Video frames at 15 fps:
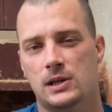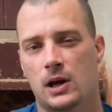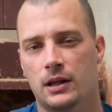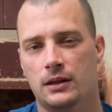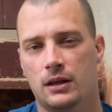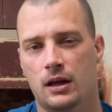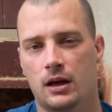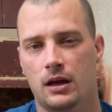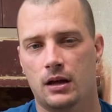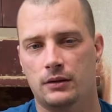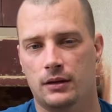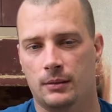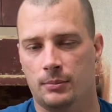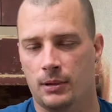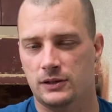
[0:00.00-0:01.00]
on
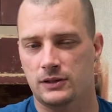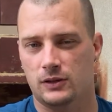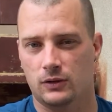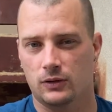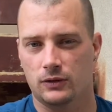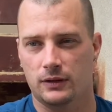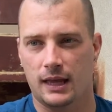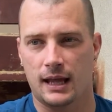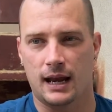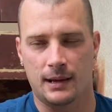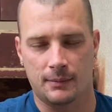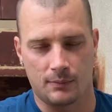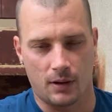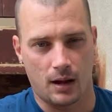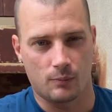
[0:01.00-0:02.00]
the muscle that
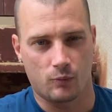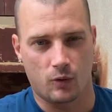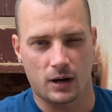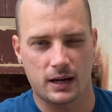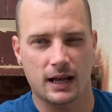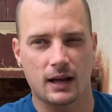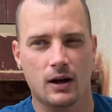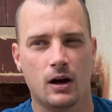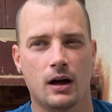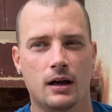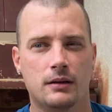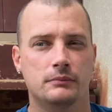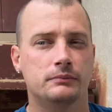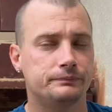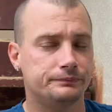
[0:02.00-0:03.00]
I'm working
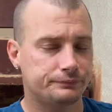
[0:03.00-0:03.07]
on,